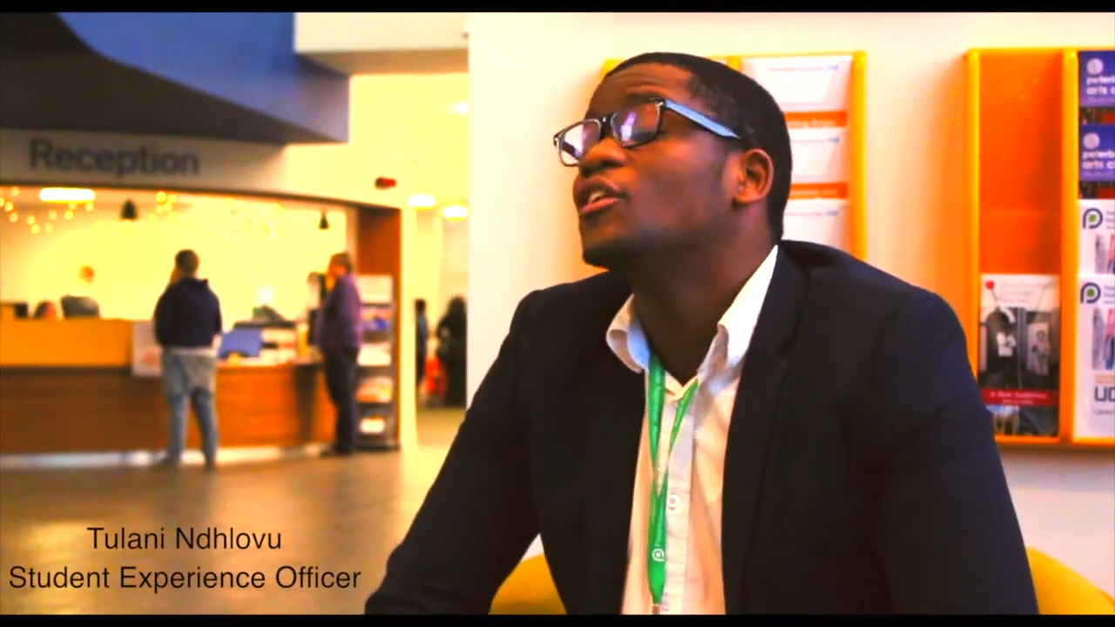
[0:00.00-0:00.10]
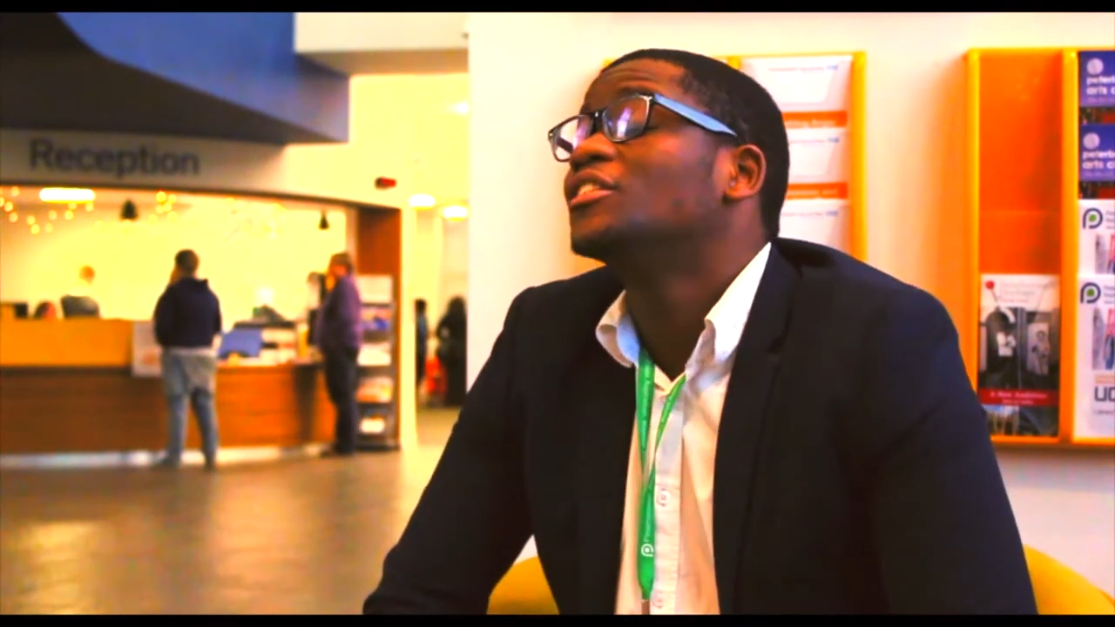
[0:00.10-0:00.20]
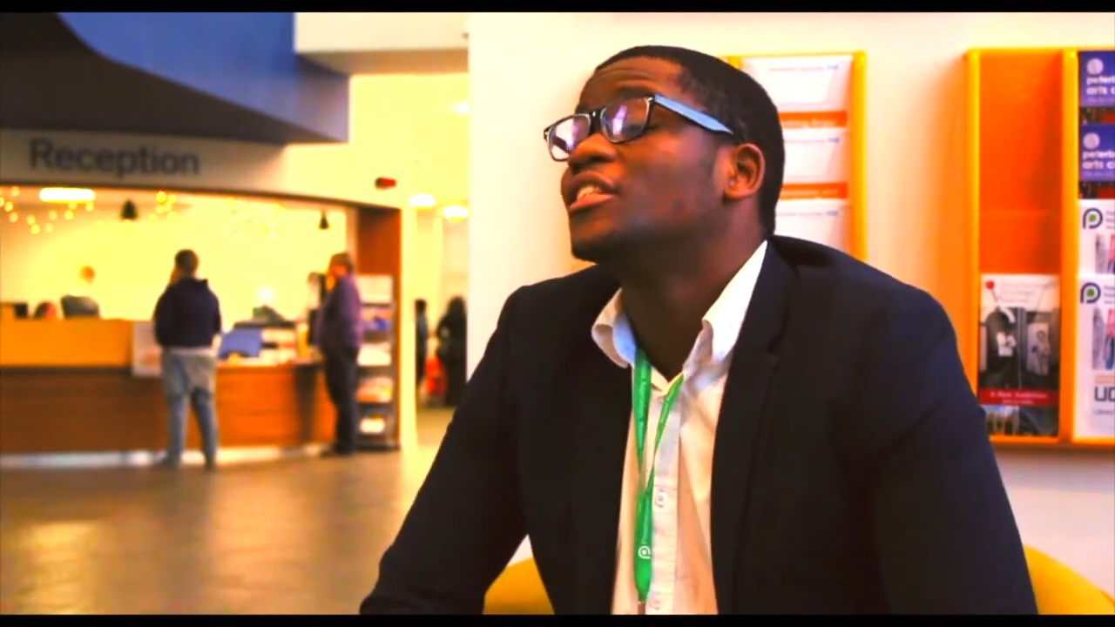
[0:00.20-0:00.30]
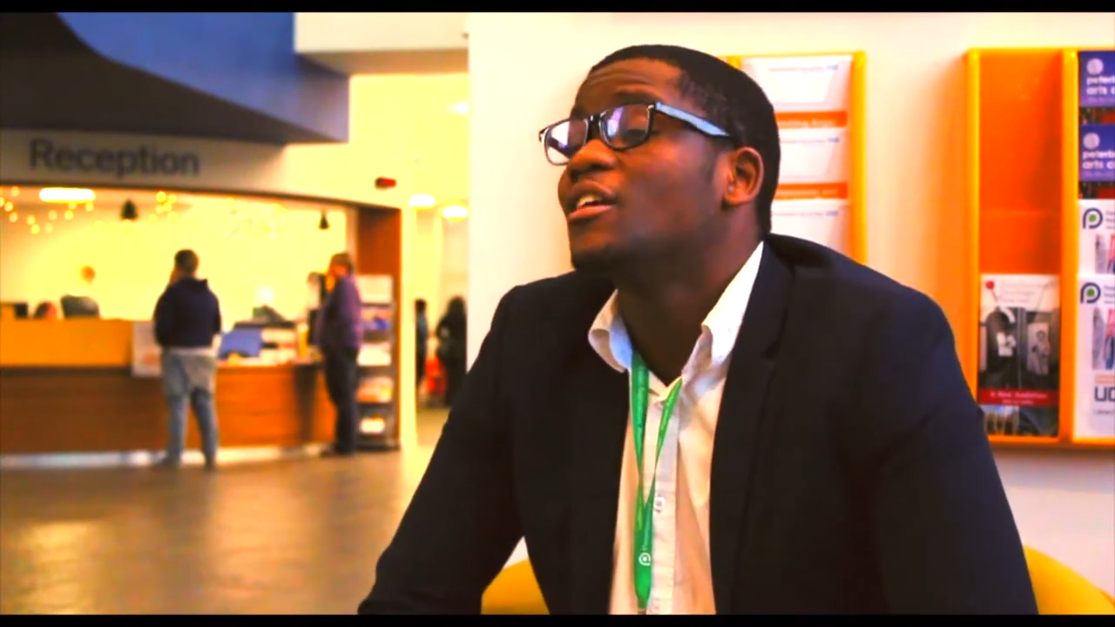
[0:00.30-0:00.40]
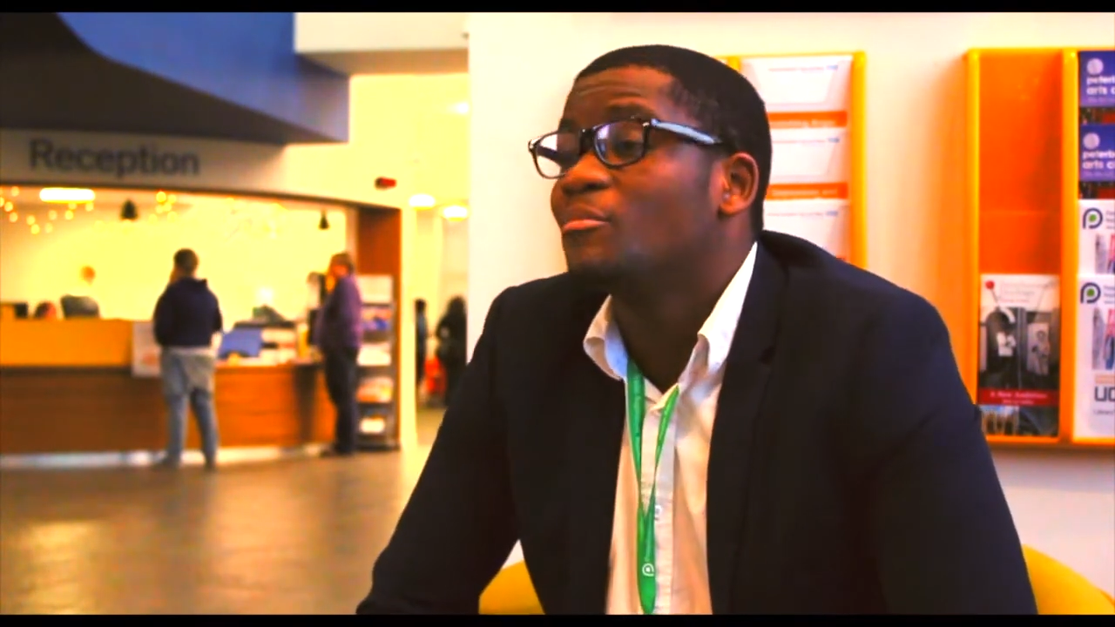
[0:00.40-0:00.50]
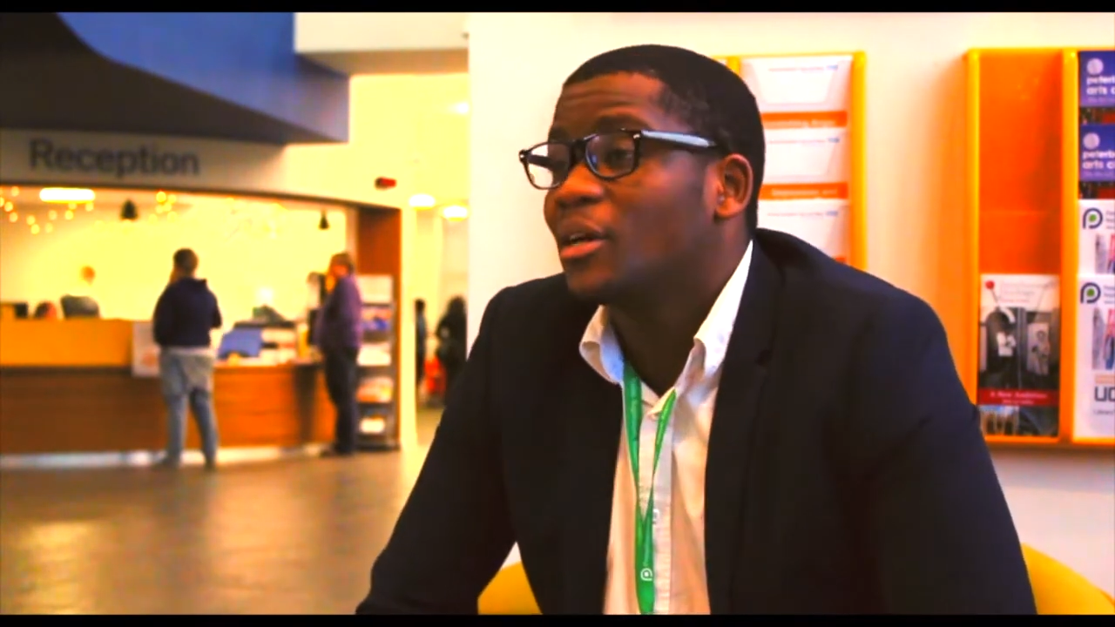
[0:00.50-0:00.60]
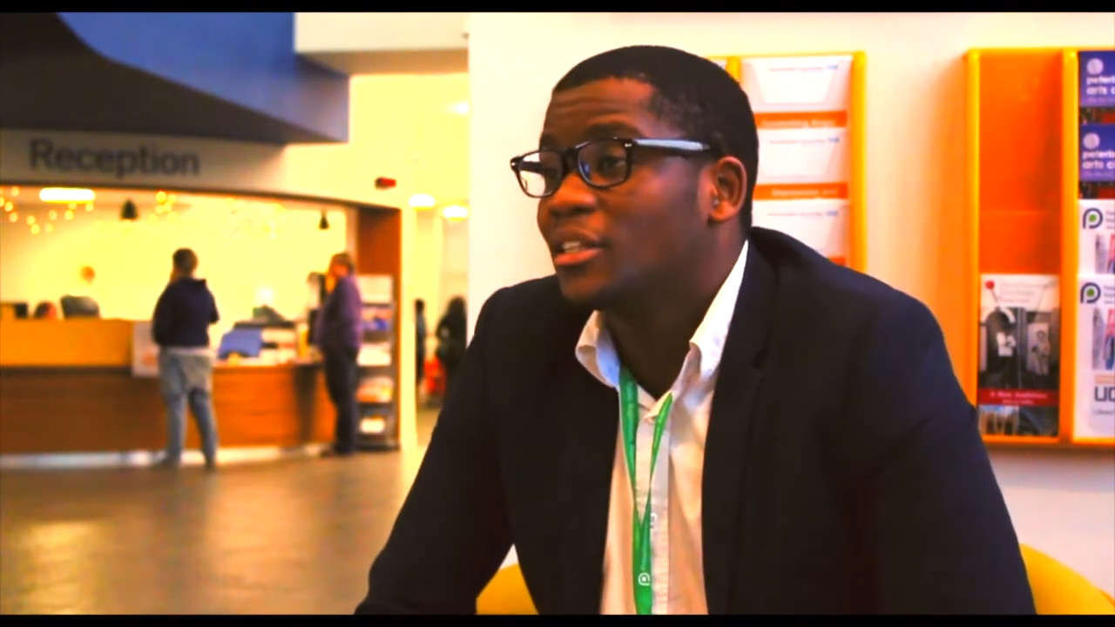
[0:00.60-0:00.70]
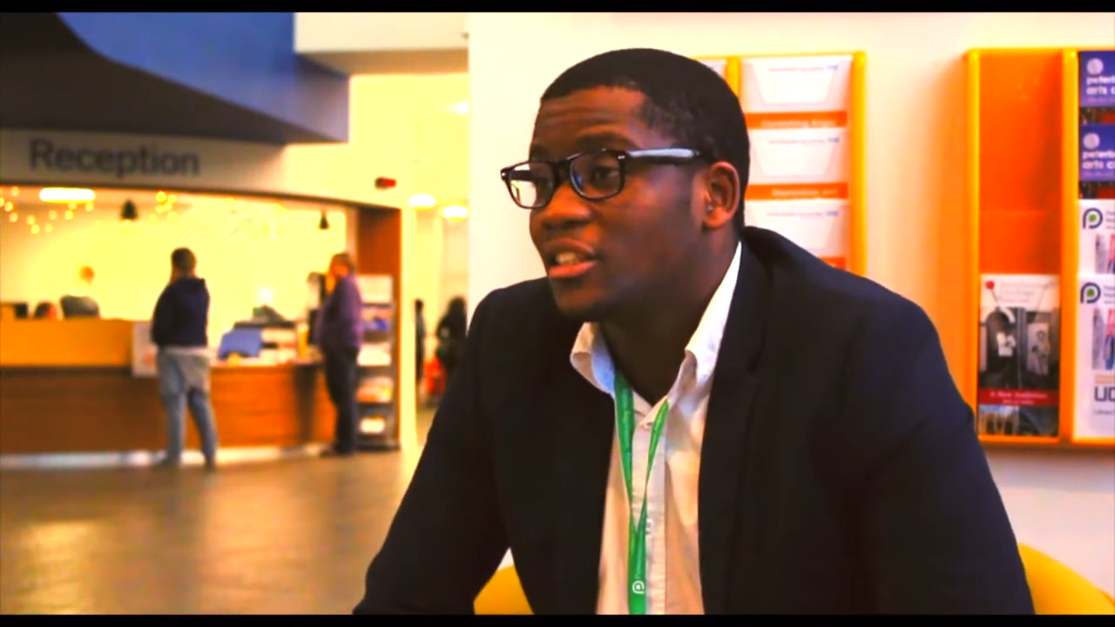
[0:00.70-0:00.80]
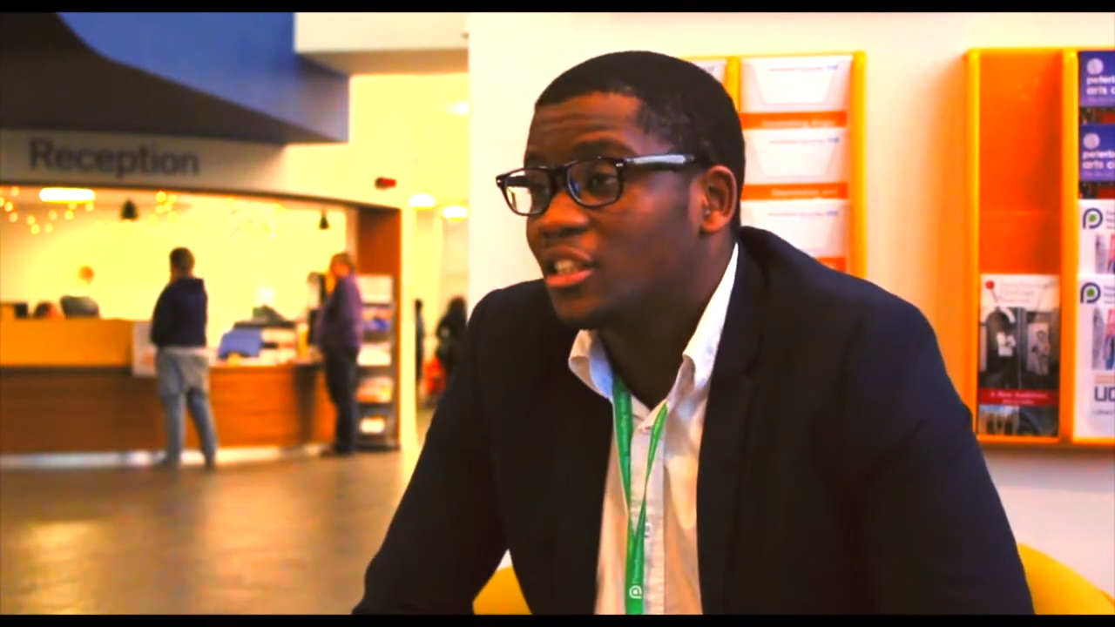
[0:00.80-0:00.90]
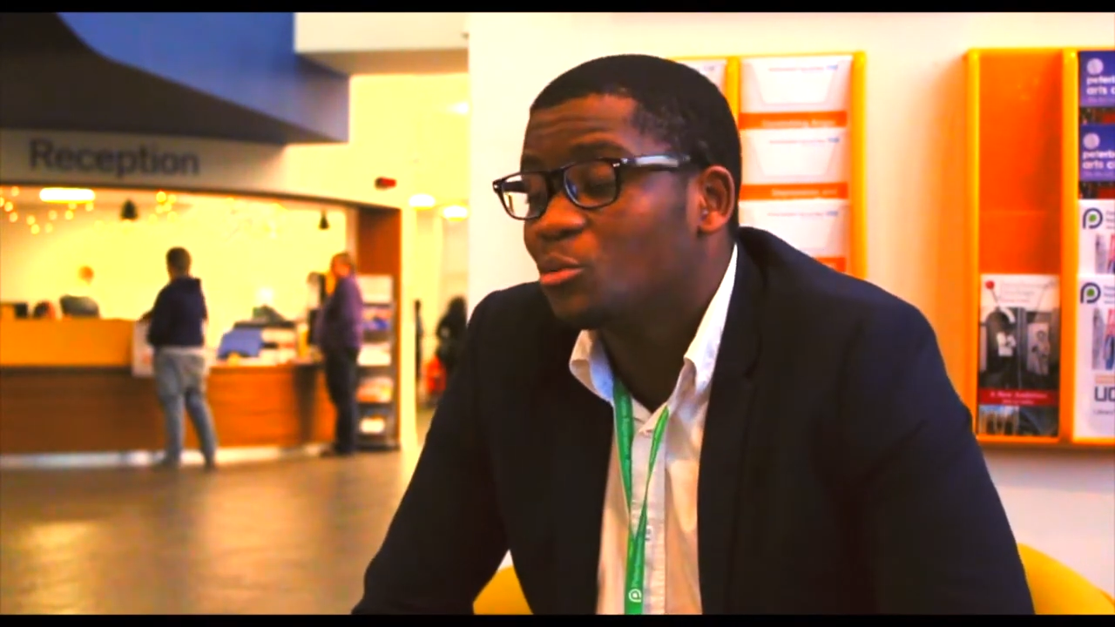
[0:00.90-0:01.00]
first name
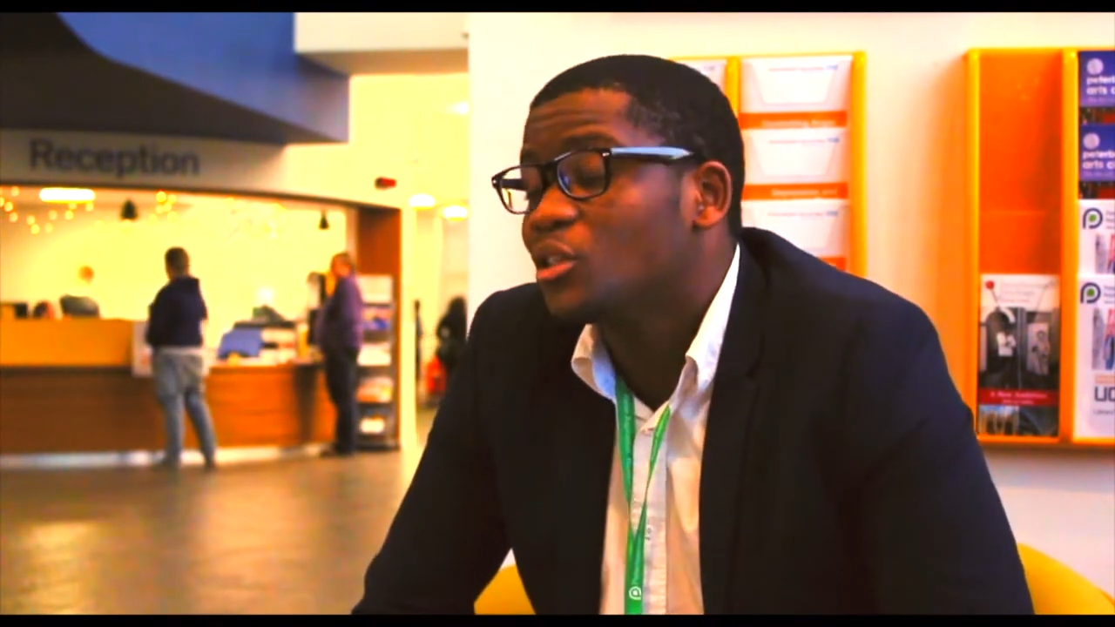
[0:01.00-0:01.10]
basis.